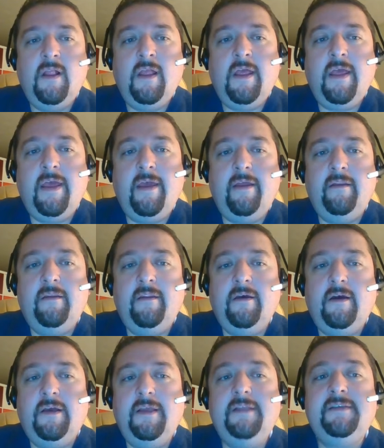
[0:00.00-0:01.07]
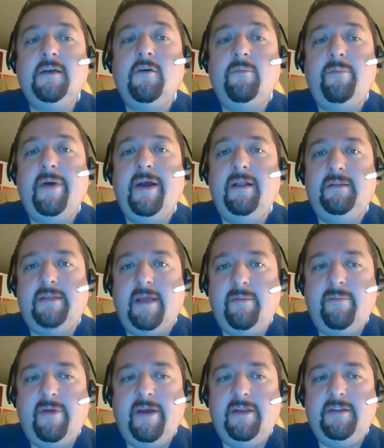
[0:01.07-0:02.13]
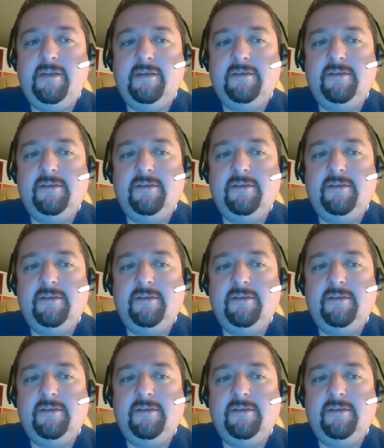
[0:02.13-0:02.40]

and it's a compile time binding.